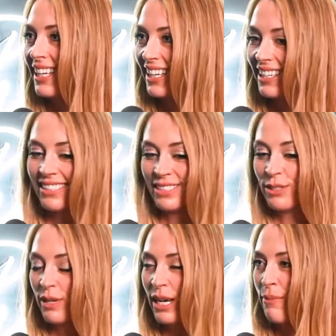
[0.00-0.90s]
Like, this
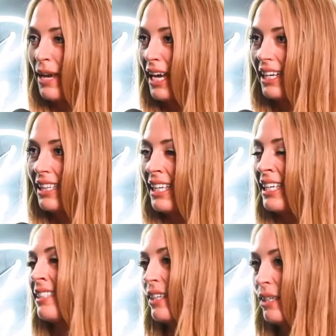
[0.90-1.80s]
is what mm-hmm. I paid. And then I
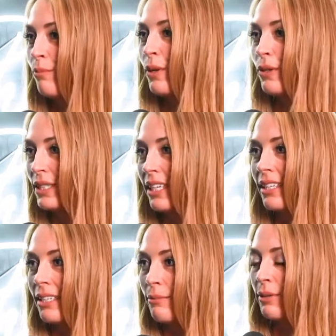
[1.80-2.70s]
started posting a
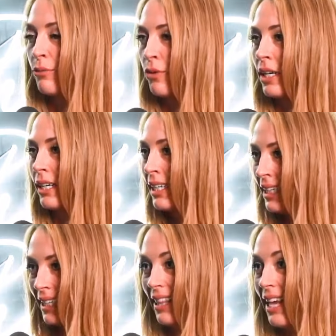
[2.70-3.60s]
little bit more
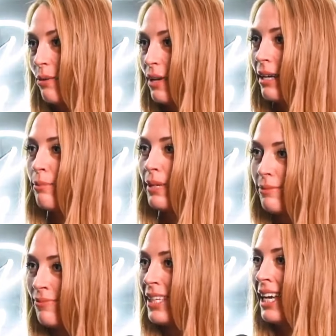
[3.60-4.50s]
that way. But
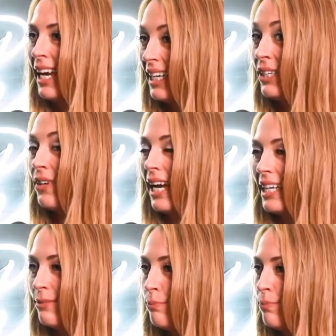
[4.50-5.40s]
I knew I had
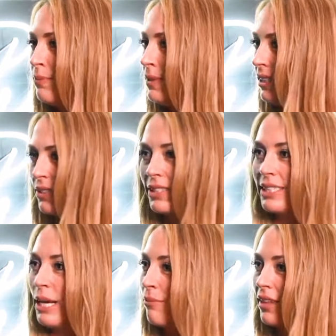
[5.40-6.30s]
to do
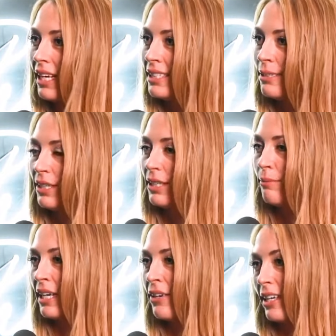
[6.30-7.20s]
something to build up
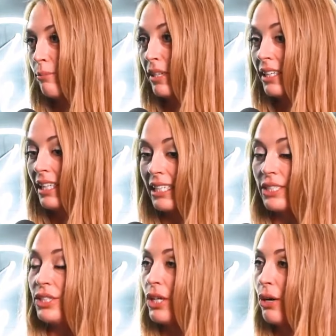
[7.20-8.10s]
my credibility and
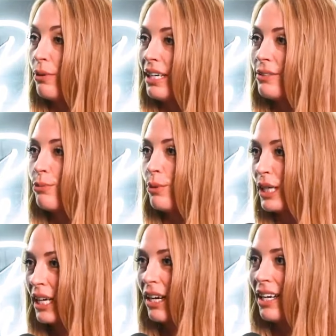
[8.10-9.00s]
show what I was
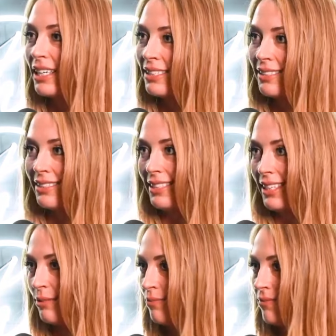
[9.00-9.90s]
working on
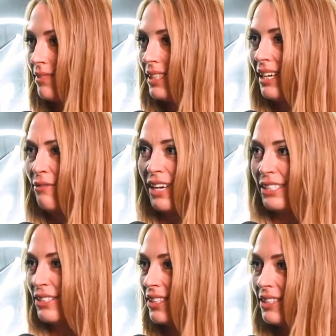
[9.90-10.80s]
to get
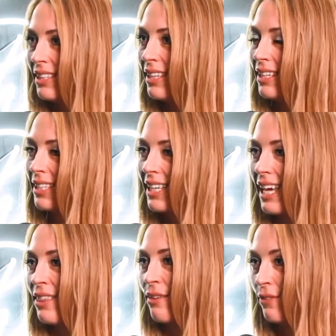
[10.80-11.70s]
investors and things like
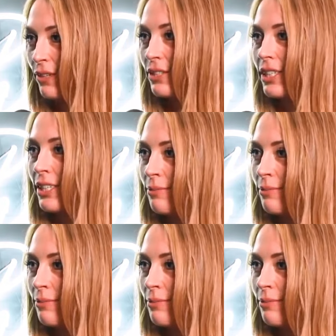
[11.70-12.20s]
that in the future.